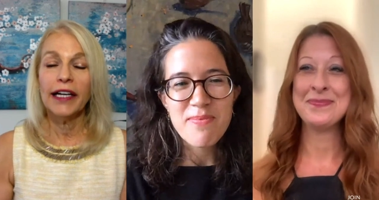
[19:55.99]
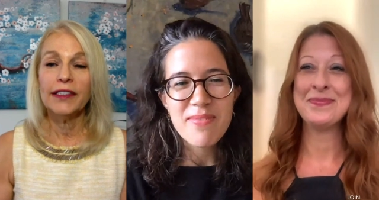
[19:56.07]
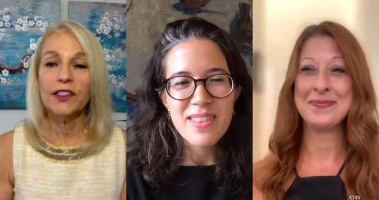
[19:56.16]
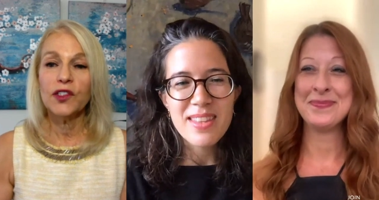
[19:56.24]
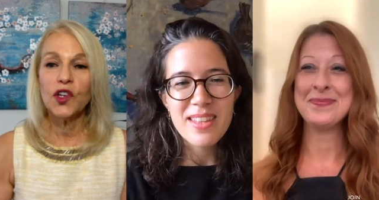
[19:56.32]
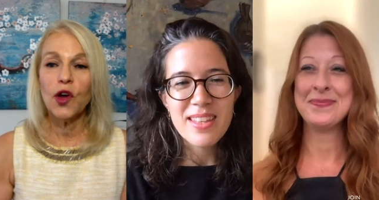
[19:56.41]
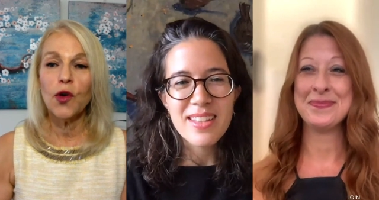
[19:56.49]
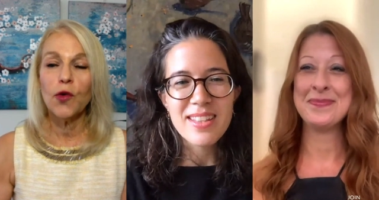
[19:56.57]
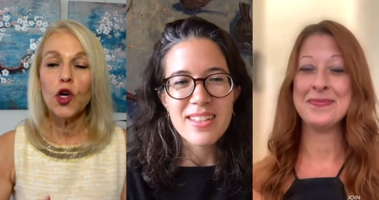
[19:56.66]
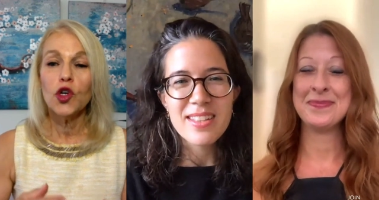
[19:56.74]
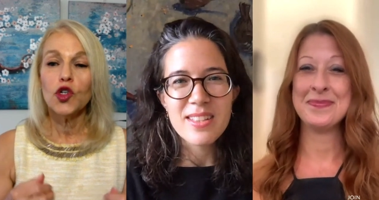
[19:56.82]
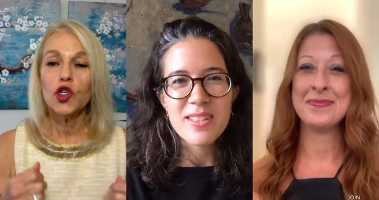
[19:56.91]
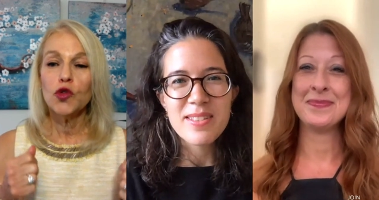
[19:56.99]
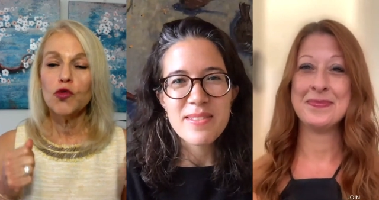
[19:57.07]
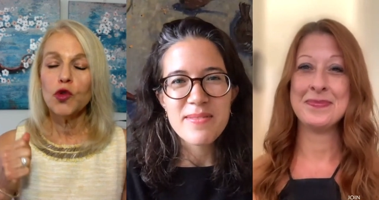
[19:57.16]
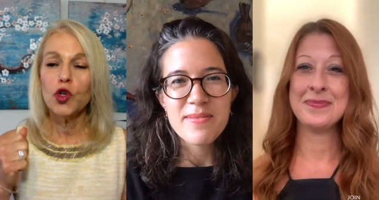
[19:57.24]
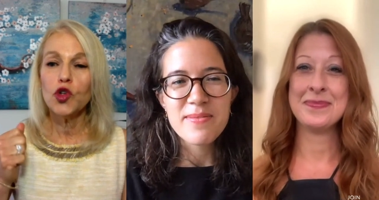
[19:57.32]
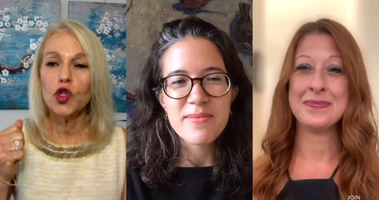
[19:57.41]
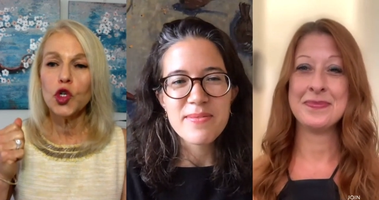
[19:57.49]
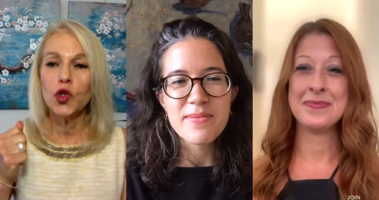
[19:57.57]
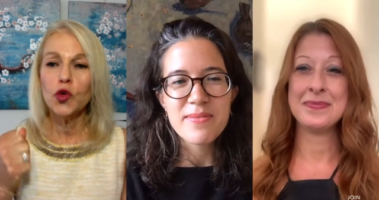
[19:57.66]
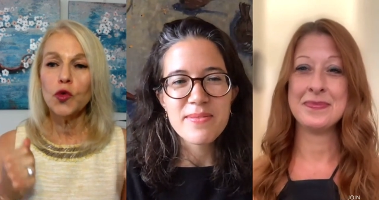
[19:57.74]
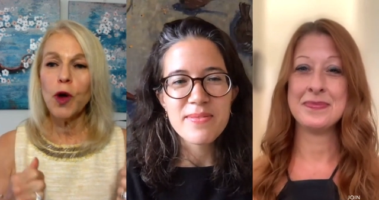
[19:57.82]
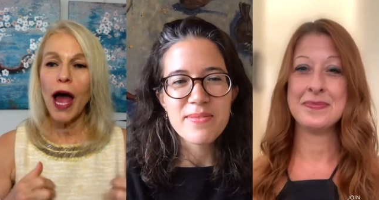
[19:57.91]
Speaker 1: And so to
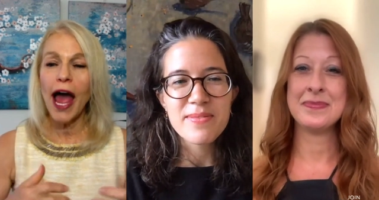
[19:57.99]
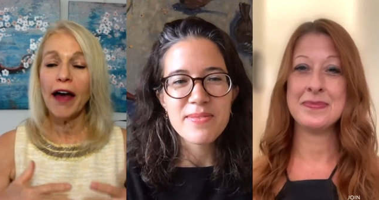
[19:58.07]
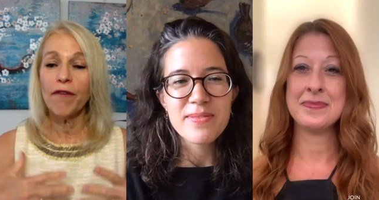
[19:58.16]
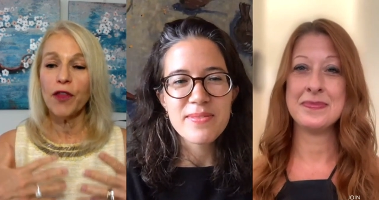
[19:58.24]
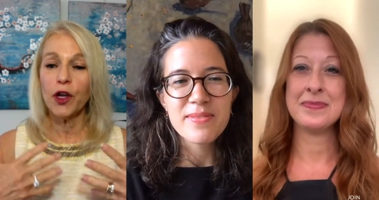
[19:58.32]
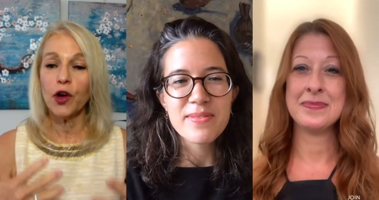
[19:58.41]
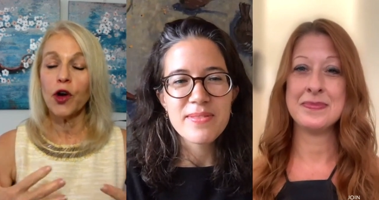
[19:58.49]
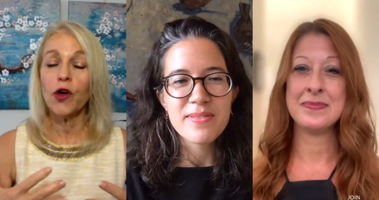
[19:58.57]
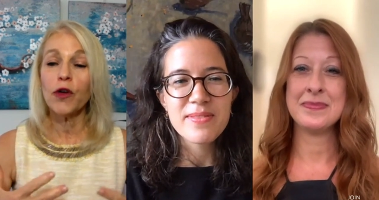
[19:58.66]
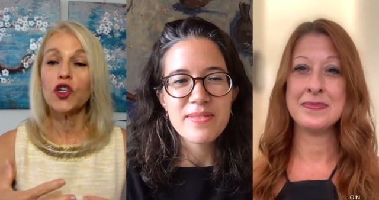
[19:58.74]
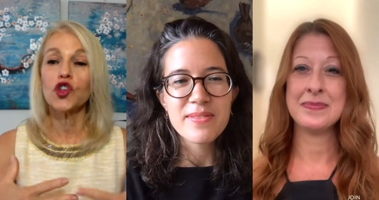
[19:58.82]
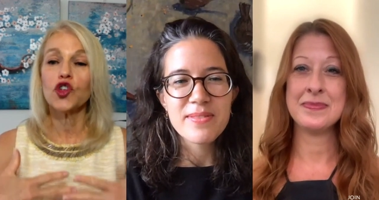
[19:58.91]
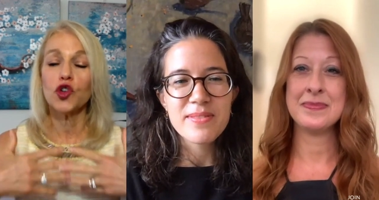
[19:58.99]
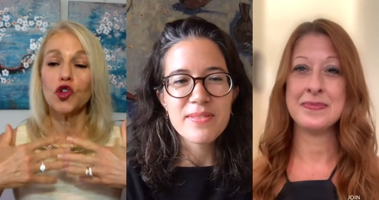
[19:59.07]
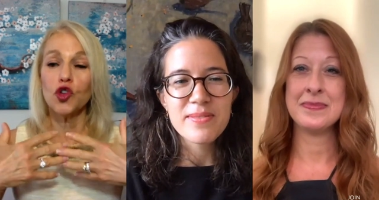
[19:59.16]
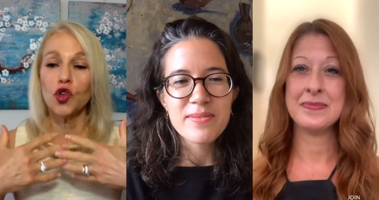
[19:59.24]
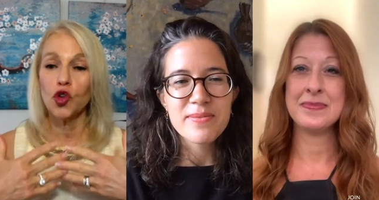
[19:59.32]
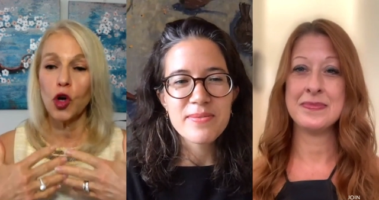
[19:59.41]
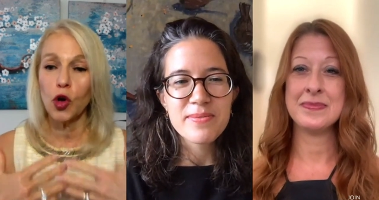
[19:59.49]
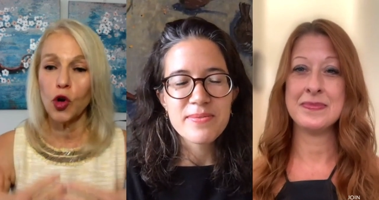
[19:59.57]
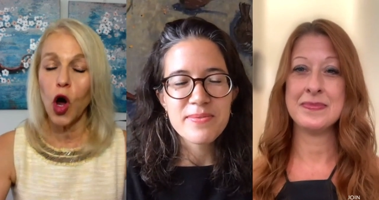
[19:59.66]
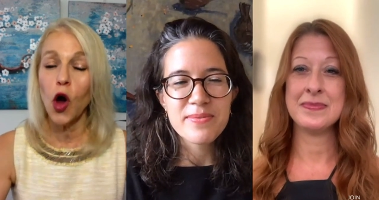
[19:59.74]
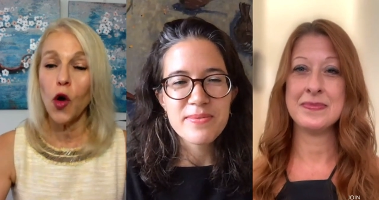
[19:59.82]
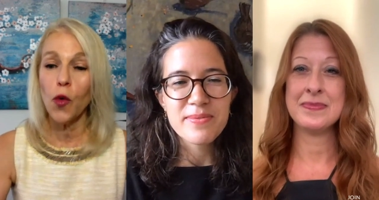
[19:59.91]
to have the courage to
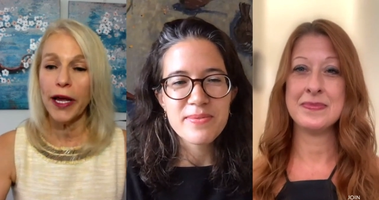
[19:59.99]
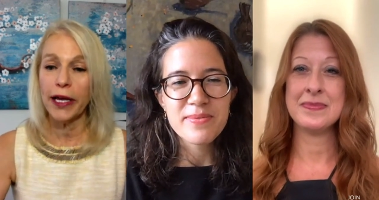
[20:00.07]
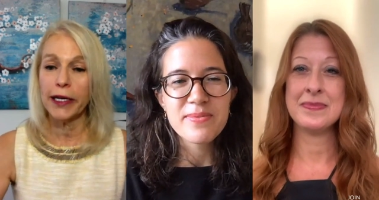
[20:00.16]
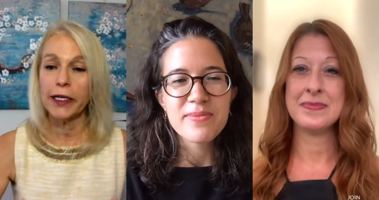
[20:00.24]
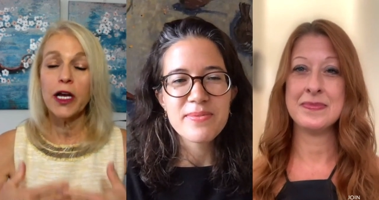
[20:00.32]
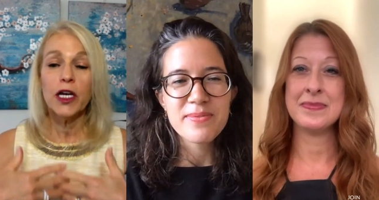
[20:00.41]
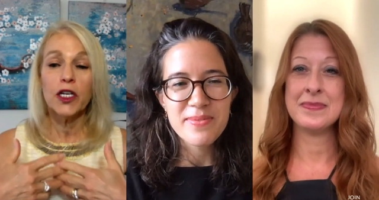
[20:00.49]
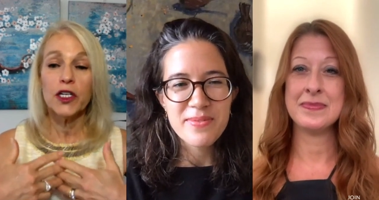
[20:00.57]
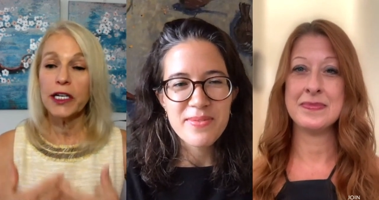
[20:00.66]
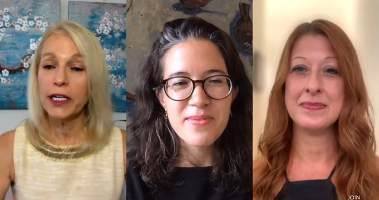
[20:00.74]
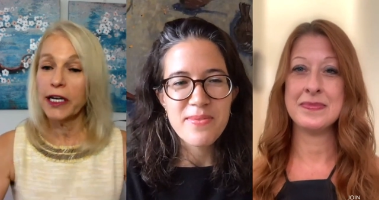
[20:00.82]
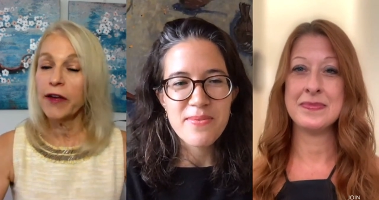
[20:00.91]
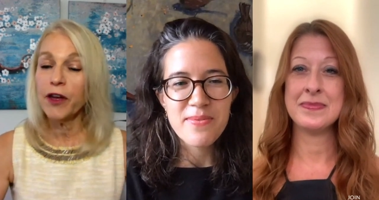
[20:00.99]
go in, to